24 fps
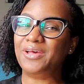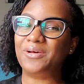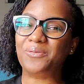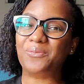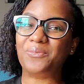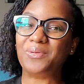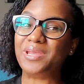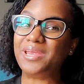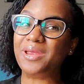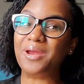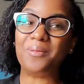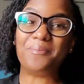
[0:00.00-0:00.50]

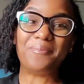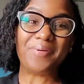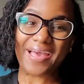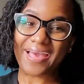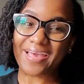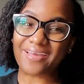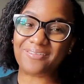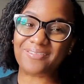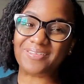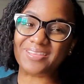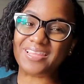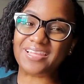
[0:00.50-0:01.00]
We are
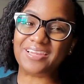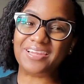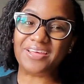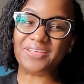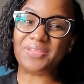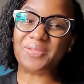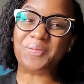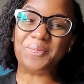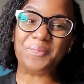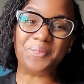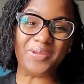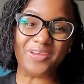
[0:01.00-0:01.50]
back with
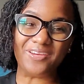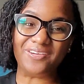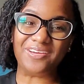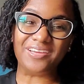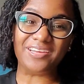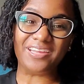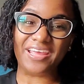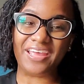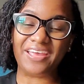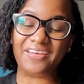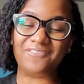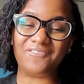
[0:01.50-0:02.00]
another
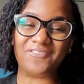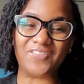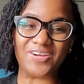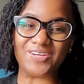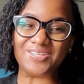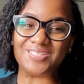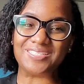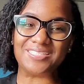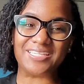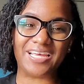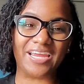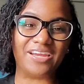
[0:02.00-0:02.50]
Married at
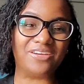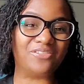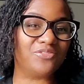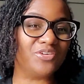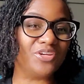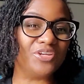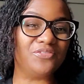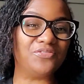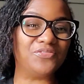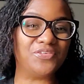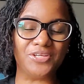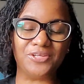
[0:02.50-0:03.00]
First Sight
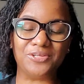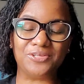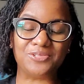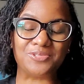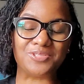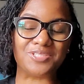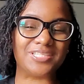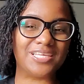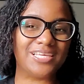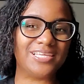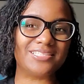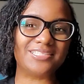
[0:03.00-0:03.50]

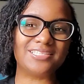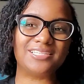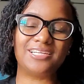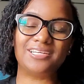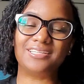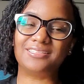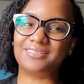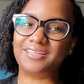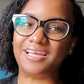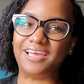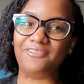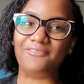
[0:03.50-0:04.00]
reviews, season
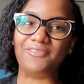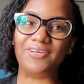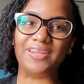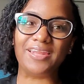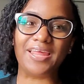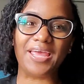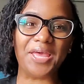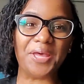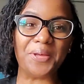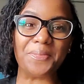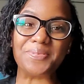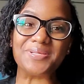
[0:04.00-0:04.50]
11,
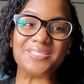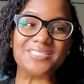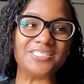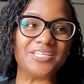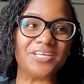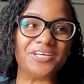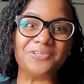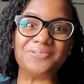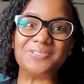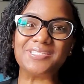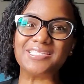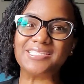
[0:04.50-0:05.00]

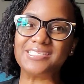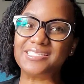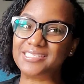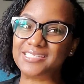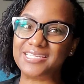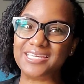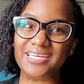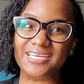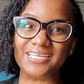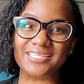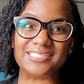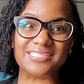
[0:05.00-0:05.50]
episode
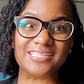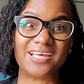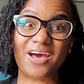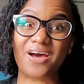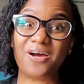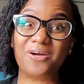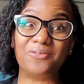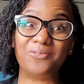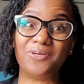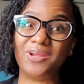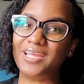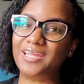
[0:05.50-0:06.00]
6
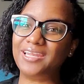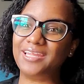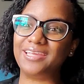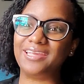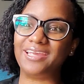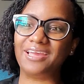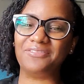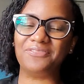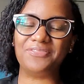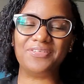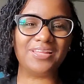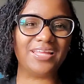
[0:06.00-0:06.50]

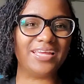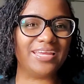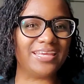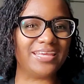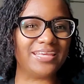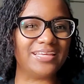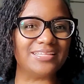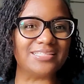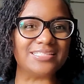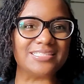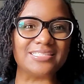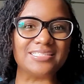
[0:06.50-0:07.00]
already. I feel like
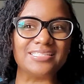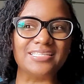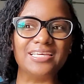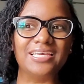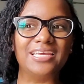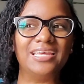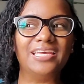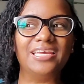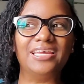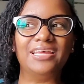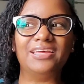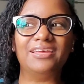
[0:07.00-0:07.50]
it's
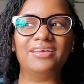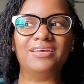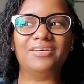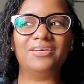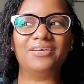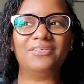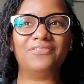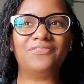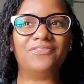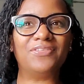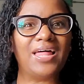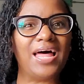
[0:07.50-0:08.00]

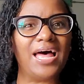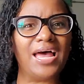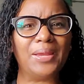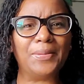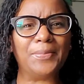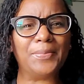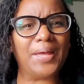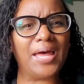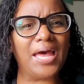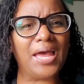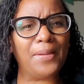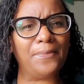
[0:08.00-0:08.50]

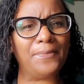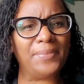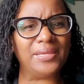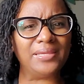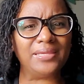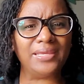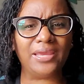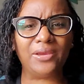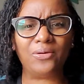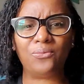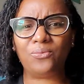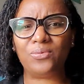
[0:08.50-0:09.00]
flying by, but
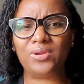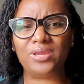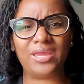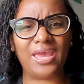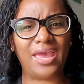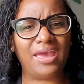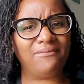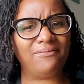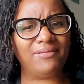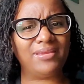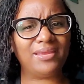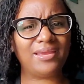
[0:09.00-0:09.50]
yet we
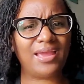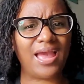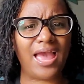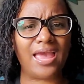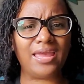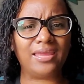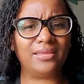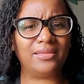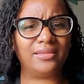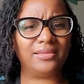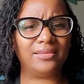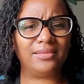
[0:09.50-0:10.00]
haven't
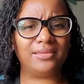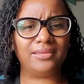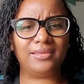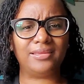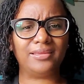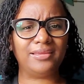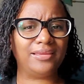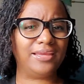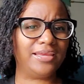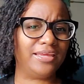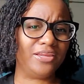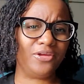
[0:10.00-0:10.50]
gotten
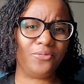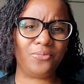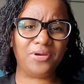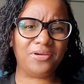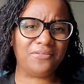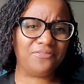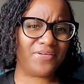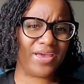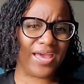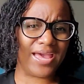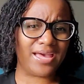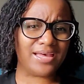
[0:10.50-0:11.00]
anywhere
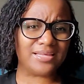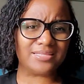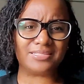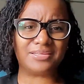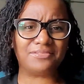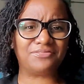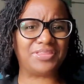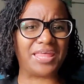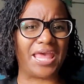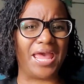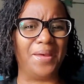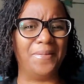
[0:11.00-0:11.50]
fast,
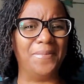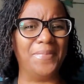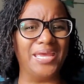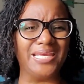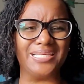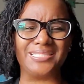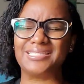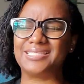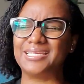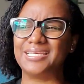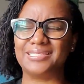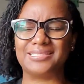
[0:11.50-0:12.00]
if that
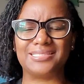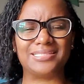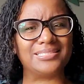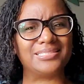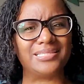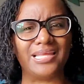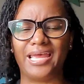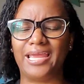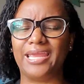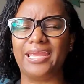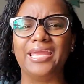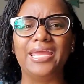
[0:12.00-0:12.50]
makes sense. It's
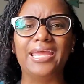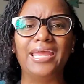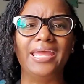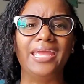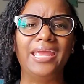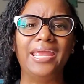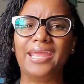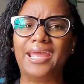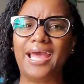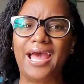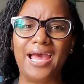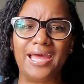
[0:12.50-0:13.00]
like
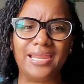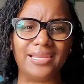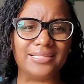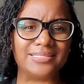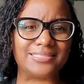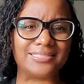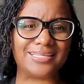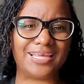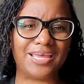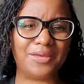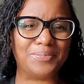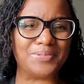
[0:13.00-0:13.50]
God,
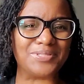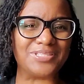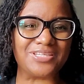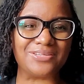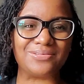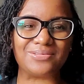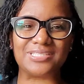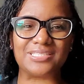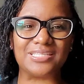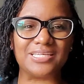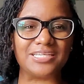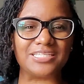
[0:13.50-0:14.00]
it's
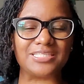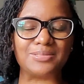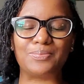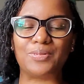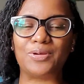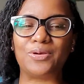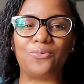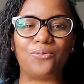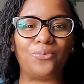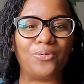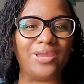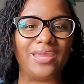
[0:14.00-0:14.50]
episode six,
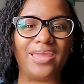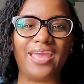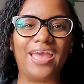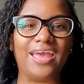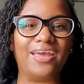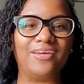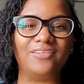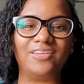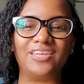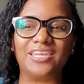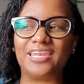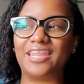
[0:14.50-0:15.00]
but we
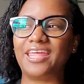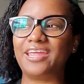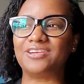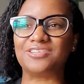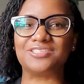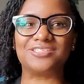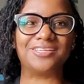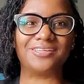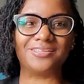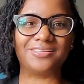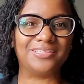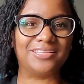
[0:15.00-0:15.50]
had they're
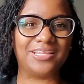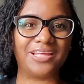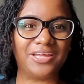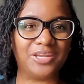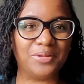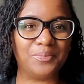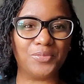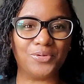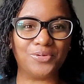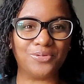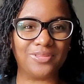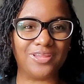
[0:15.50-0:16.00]
still in the
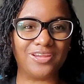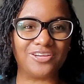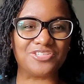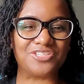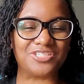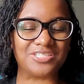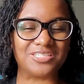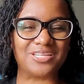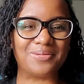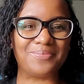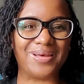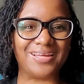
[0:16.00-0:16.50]
honeymoon. They're
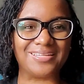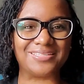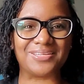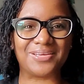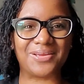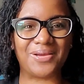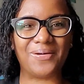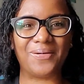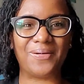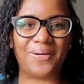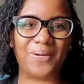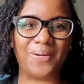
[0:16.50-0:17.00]
just about to
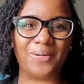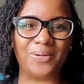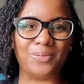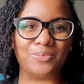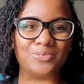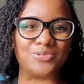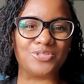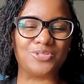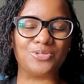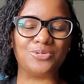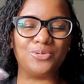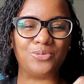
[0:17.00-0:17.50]
go
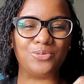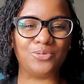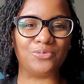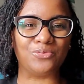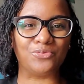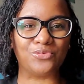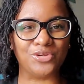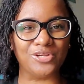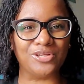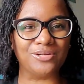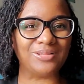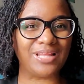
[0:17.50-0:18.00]
home to
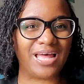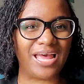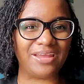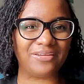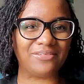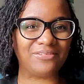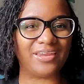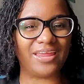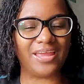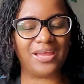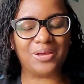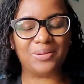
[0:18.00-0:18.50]
real
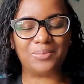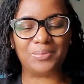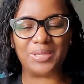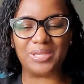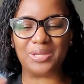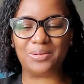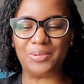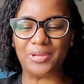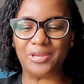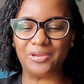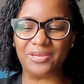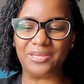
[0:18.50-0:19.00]
life now, being
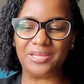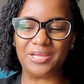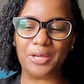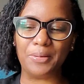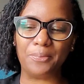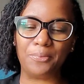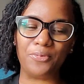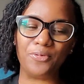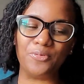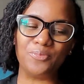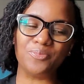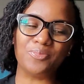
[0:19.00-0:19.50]
a married
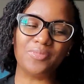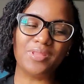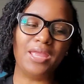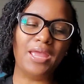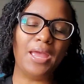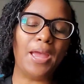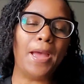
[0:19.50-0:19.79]
couple.